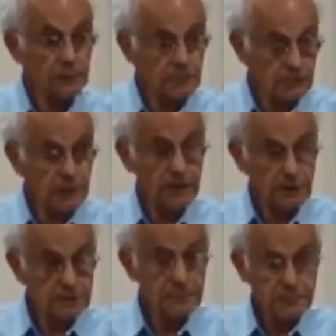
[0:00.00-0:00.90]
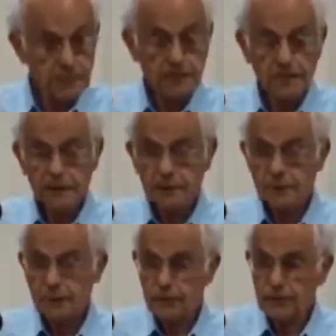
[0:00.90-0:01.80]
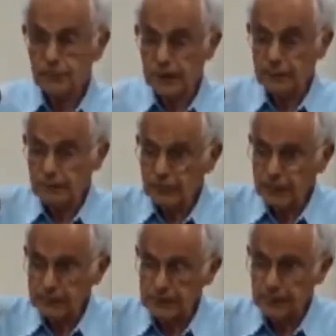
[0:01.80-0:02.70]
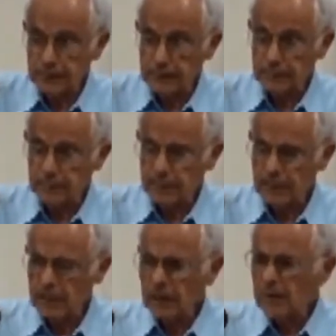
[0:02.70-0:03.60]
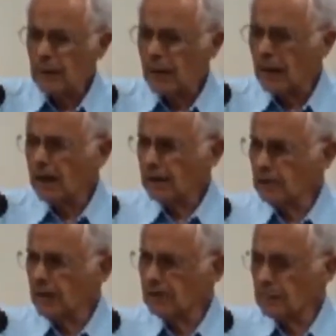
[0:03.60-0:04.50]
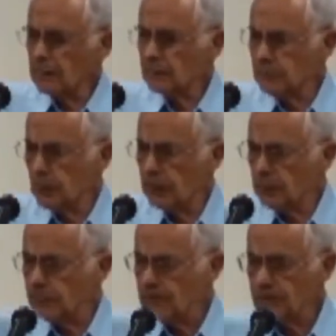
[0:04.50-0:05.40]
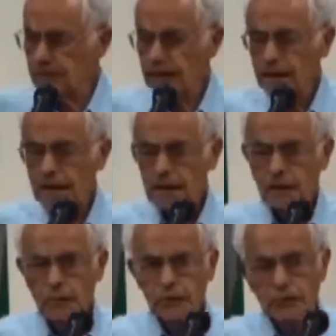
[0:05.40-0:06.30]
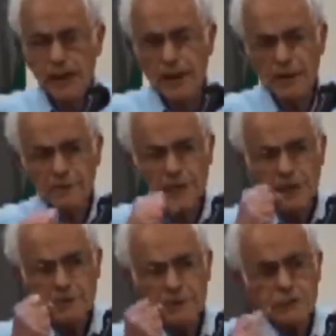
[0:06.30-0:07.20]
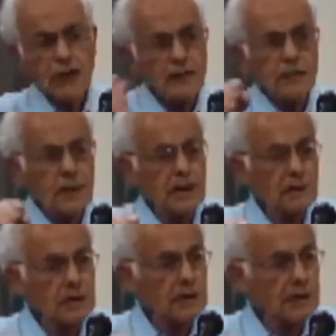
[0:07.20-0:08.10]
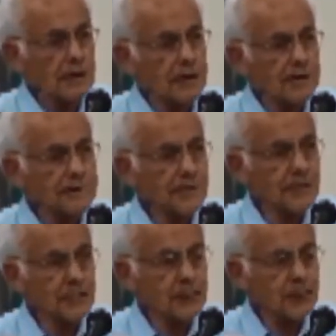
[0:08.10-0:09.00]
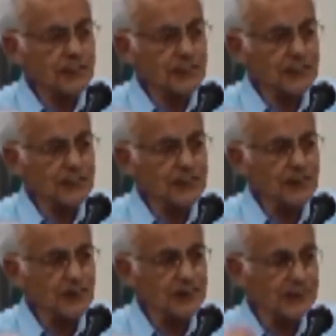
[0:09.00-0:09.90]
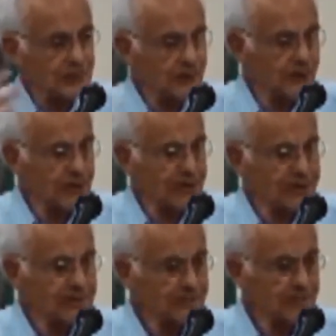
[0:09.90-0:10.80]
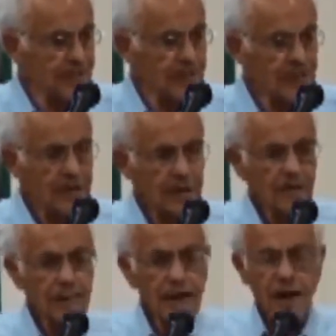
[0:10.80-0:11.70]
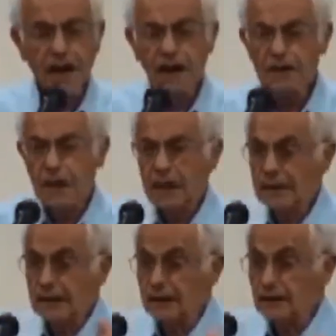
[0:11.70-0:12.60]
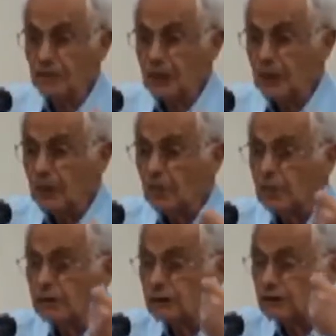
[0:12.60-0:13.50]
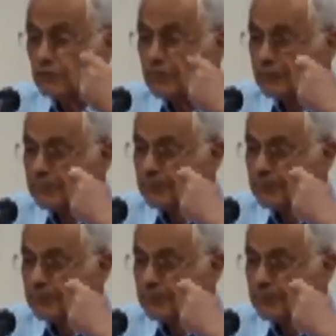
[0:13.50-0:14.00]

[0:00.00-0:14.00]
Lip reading: it is a full-fledged sacrifice. There are among these poems which are strengthening the person who lost his child, and there are others which